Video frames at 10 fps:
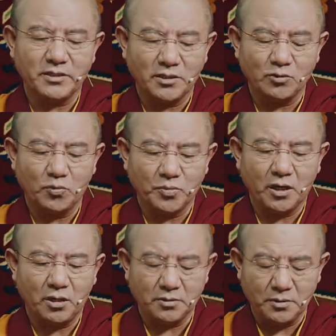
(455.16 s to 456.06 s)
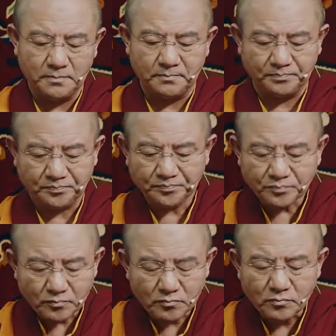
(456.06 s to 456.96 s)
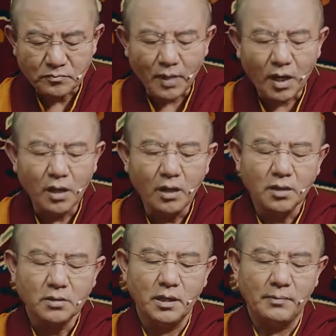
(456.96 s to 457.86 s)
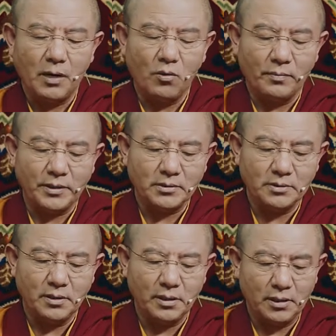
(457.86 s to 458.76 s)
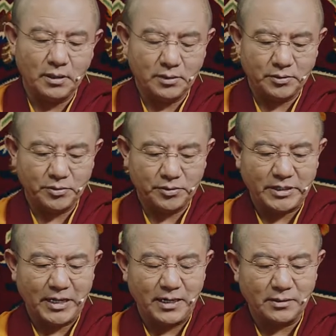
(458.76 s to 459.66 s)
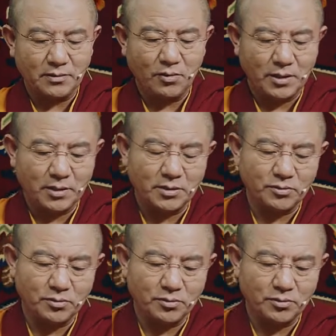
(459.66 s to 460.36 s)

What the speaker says: Therefore, with this kind of cherishing mind, we should receive the teachings.